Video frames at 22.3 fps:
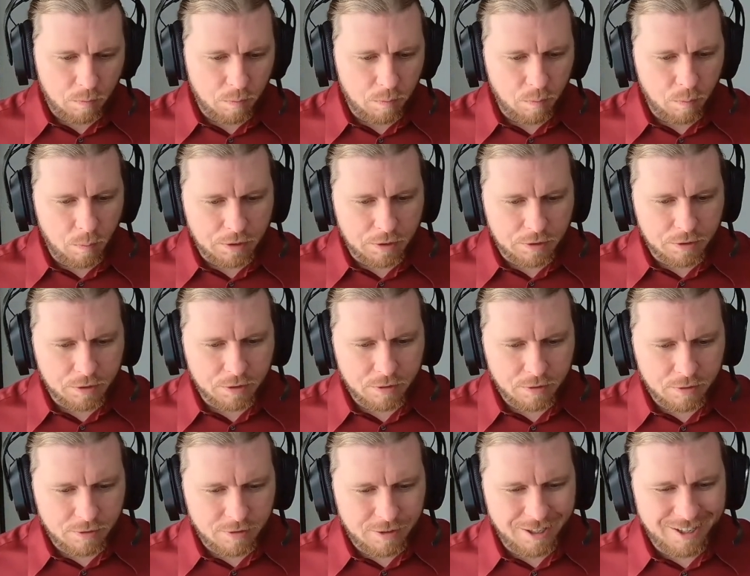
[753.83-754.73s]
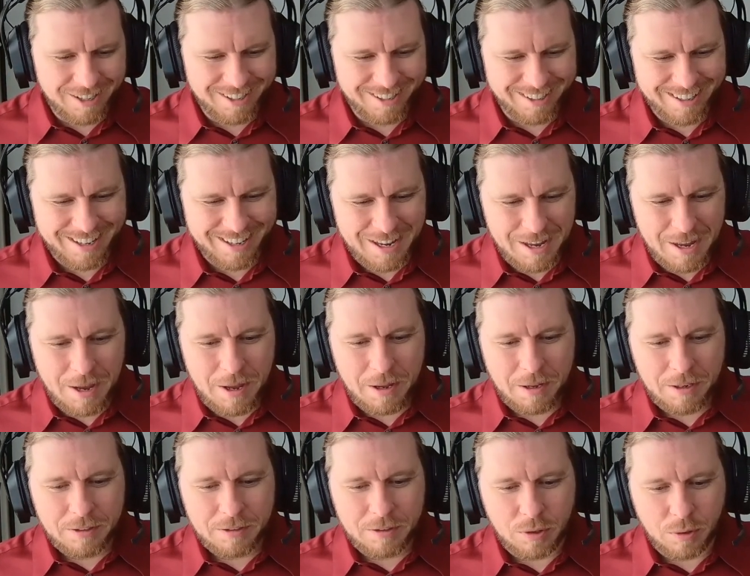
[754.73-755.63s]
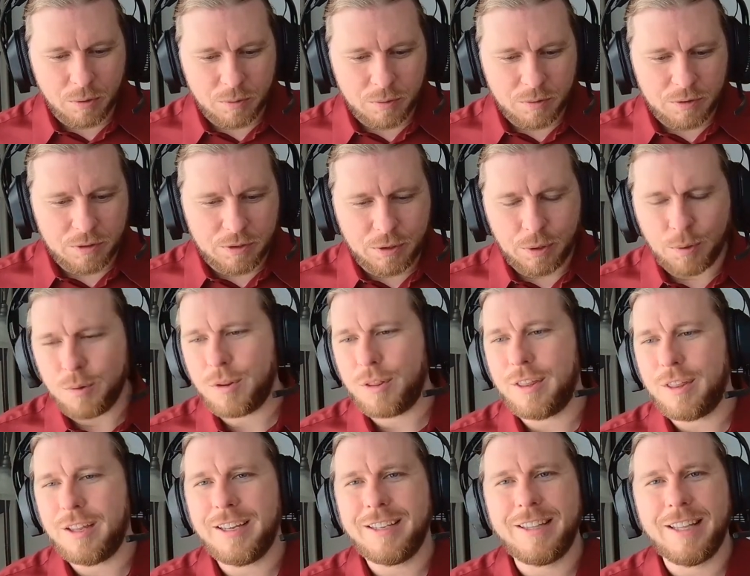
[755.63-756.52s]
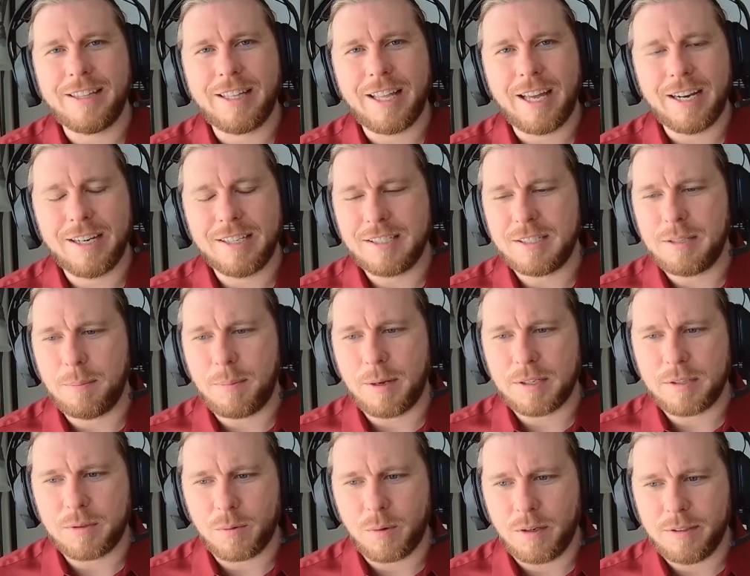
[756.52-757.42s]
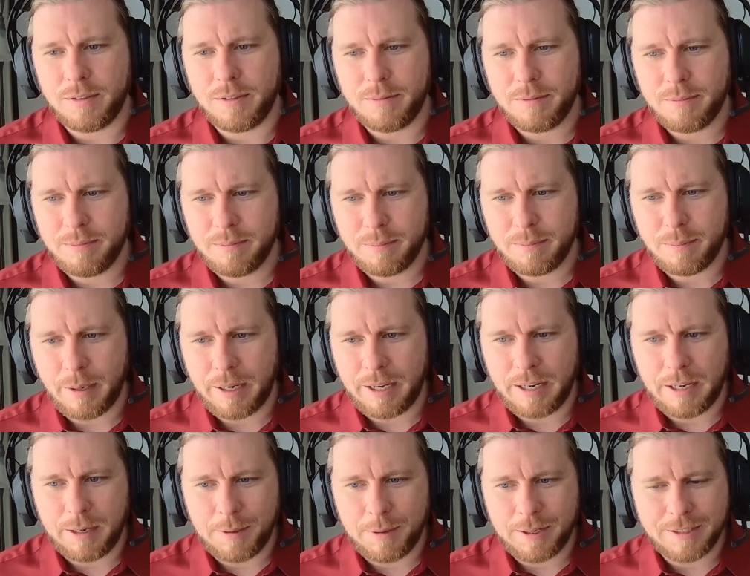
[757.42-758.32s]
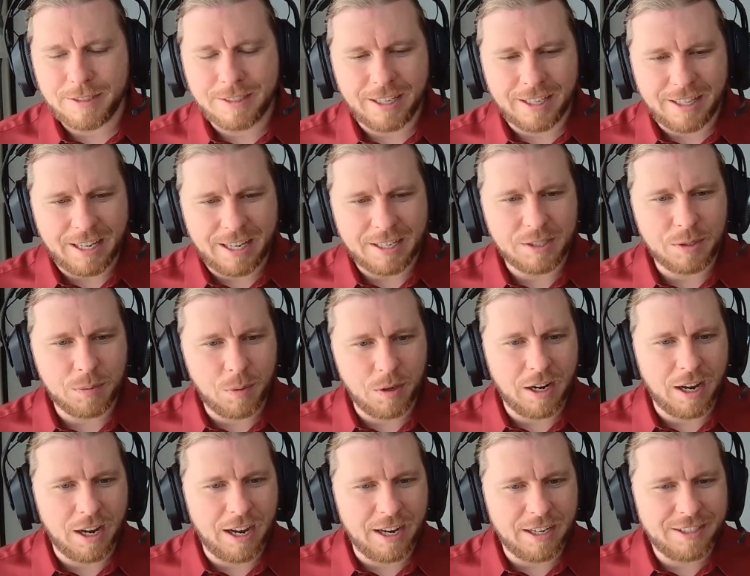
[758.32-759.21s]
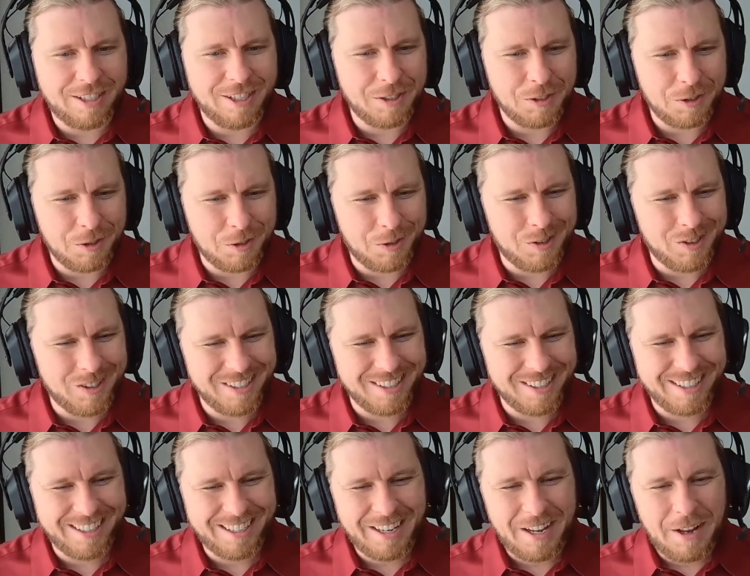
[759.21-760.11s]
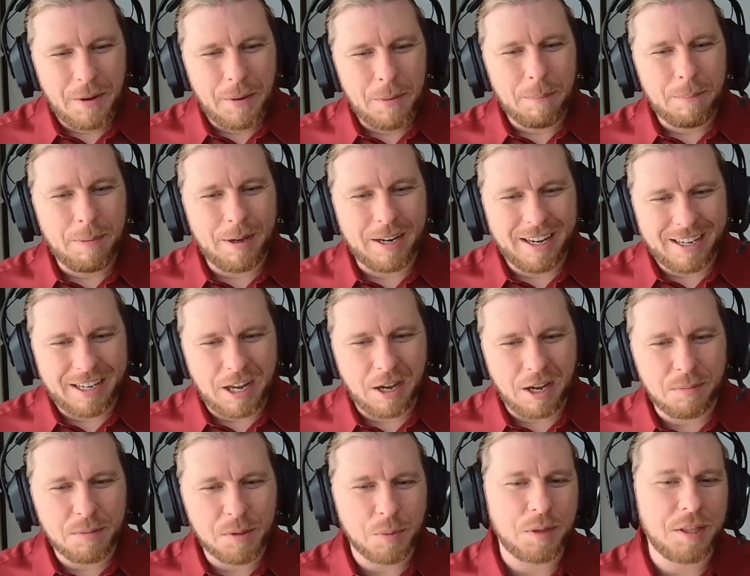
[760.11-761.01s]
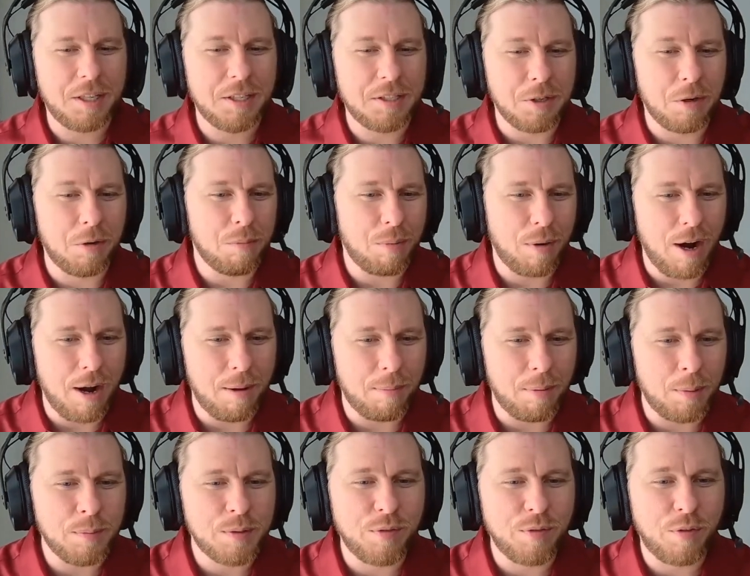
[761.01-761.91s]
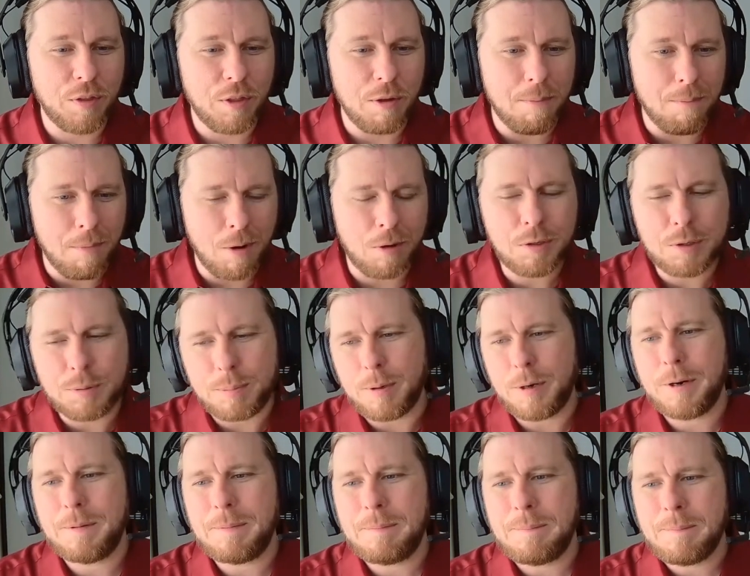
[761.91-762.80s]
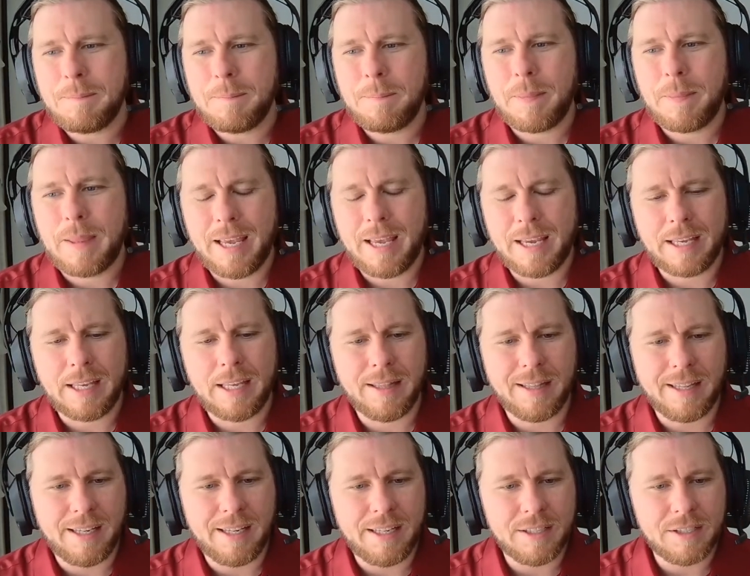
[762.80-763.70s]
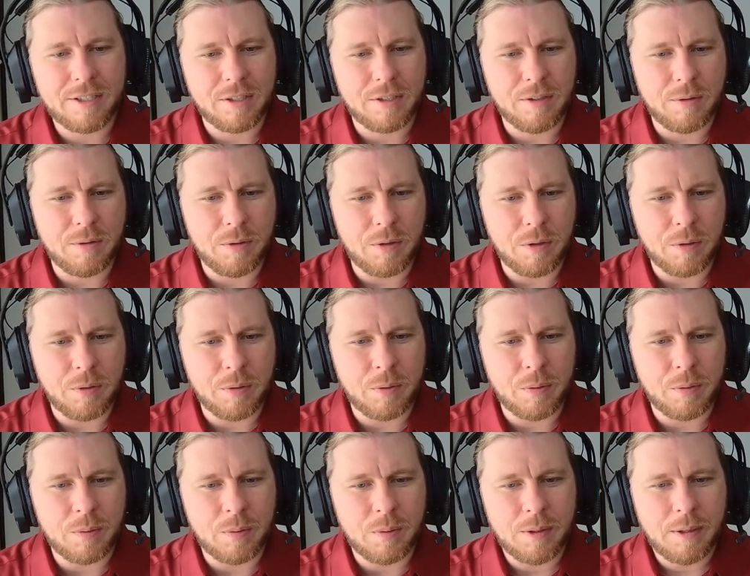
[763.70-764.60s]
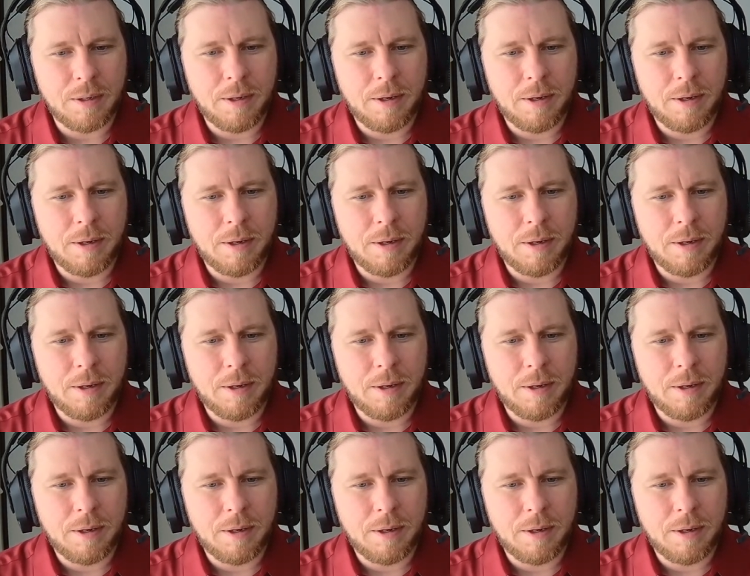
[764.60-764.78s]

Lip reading: which don't think that is the best one by any means. Like that's what I do, but it comes with its own problems. For the most part, it can lead to you